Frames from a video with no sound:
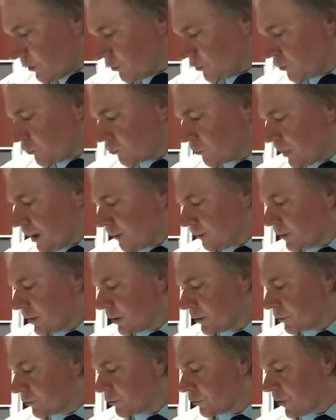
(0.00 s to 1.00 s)
two 12 and
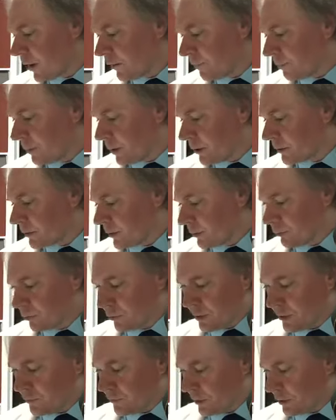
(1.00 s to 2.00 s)
under softball teams,
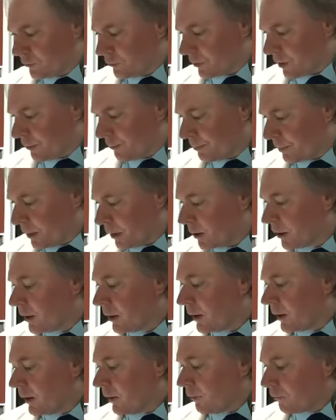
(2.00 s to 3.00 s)
USA softball
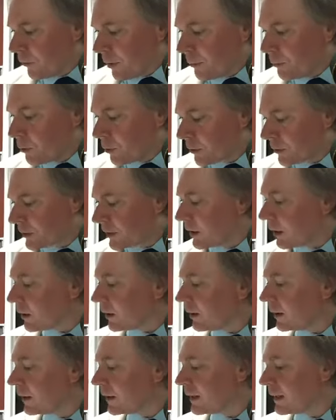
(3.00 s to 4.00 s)
from North
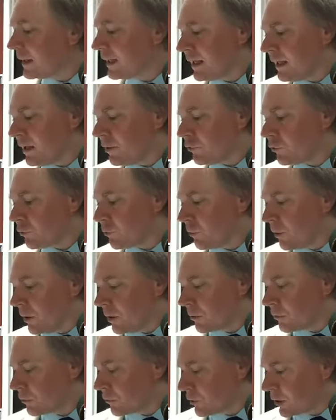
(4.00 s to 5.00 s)
Carolina, the East
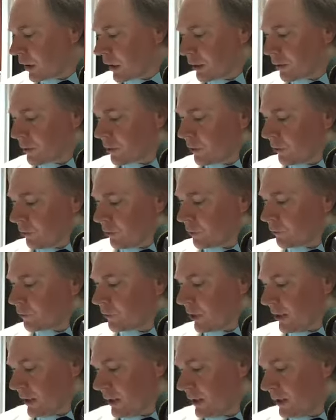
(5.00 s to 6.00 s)
Wilkes Cardinals
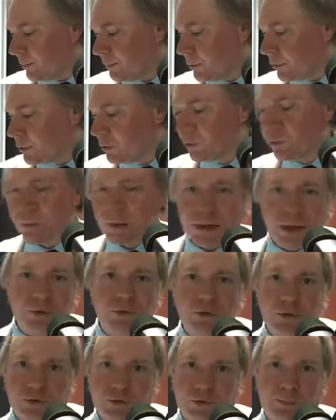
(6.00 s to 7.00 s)
and the Blue
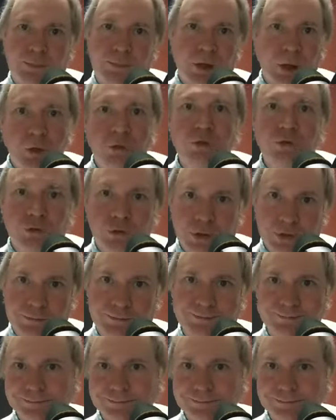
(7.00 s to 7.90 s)
Ridge Explosion.